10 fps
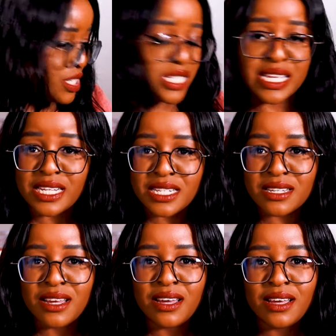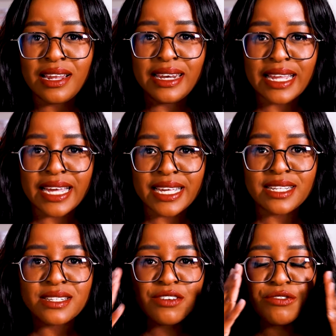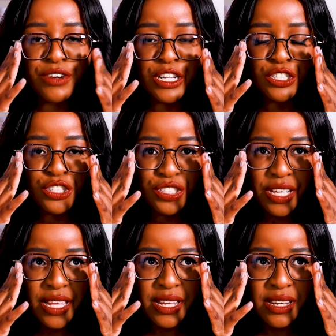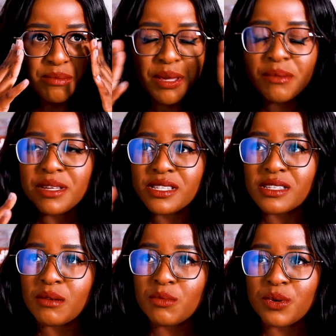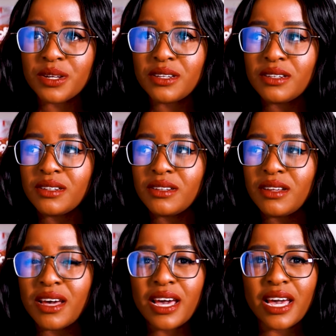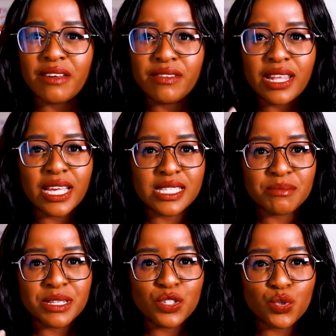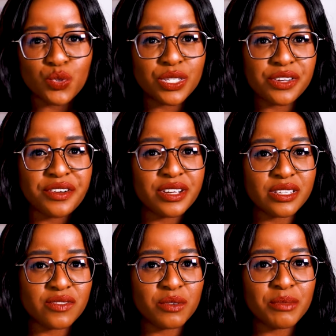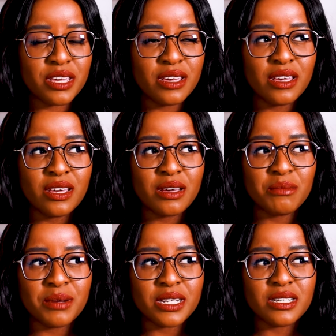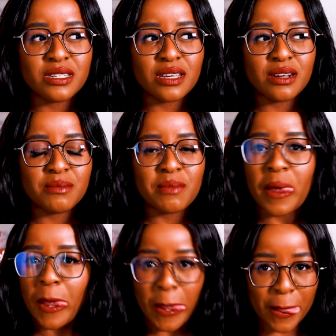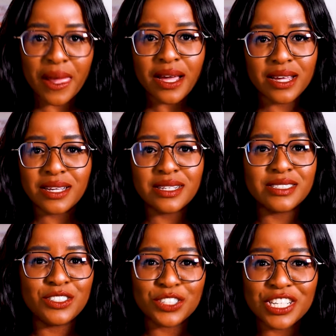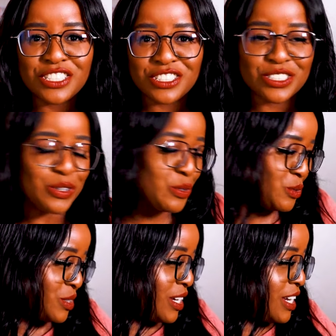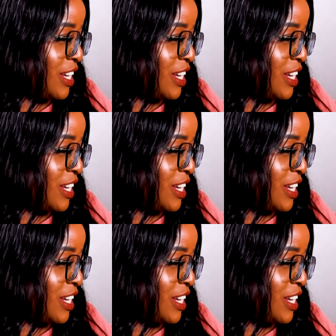scent, light, fresh, and maybe someone, I feel like it's a bit too serious for me, but to each his own.